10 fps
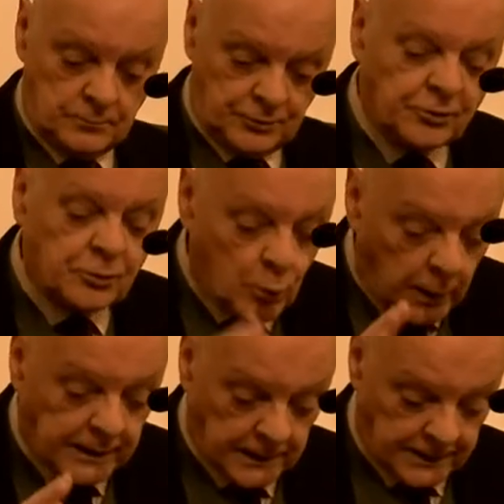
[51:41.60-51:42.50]
Just
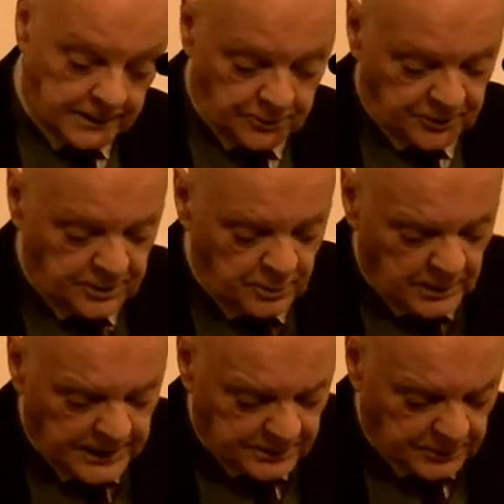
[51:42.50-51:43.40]
quickly, because I do
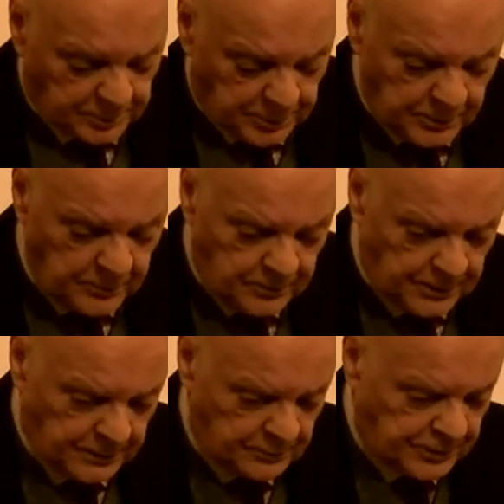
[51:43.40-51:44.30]
like to prove
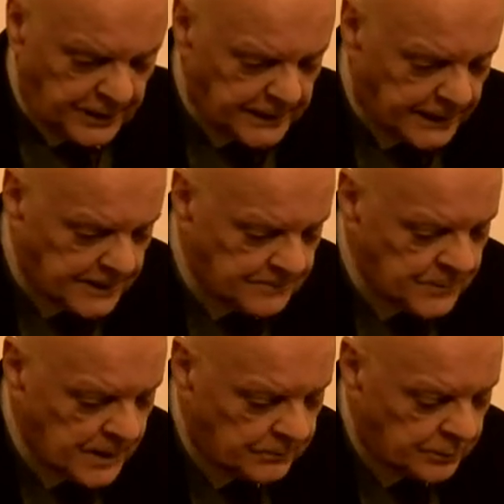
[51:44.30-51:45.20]
what I'm saying,
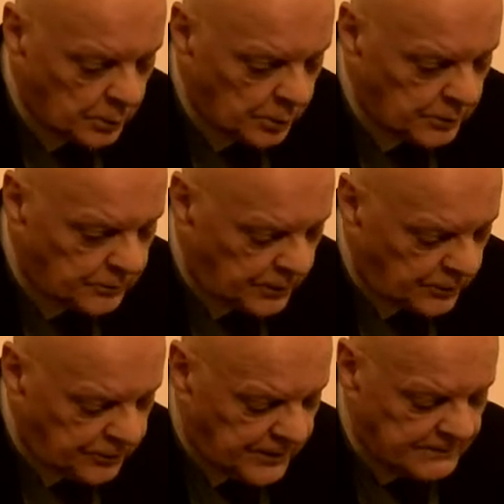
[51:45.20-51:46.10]
if you look at
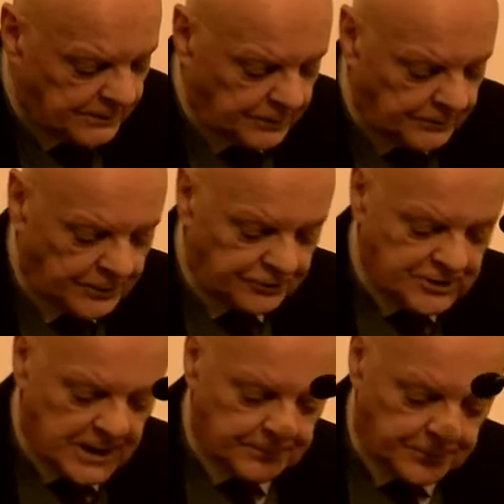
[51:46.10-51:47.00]
verse 7 of this
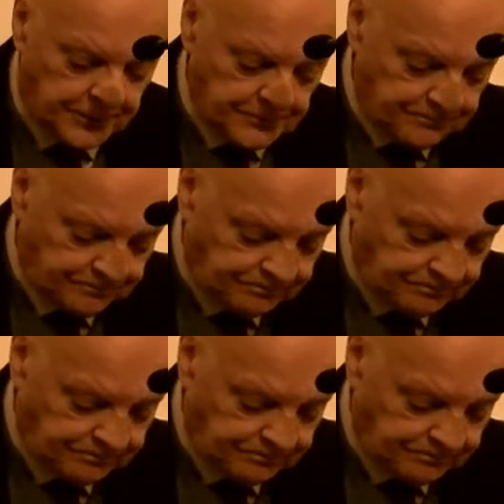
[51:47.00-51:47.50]
chapter,